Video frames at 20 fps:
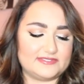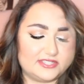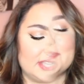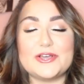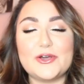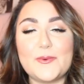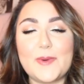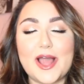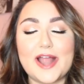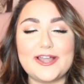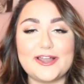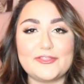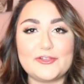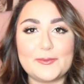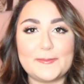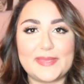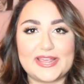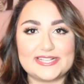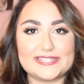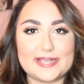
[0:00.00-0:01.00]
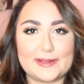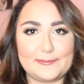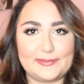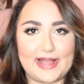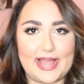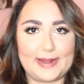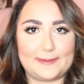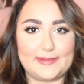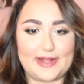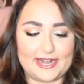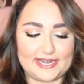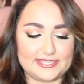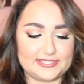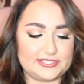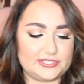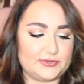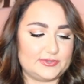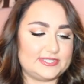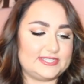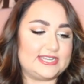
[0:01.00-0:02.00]
So another basic black
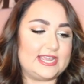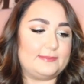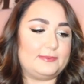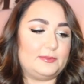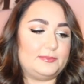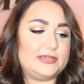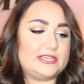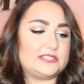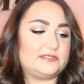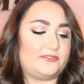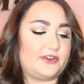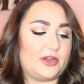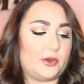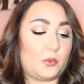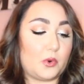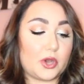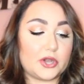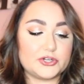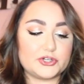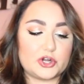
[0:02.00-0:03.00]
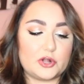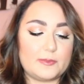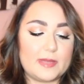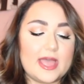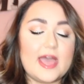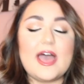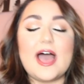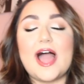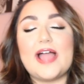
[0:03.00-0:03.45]
bodysuit, staple piece for your wardrobe.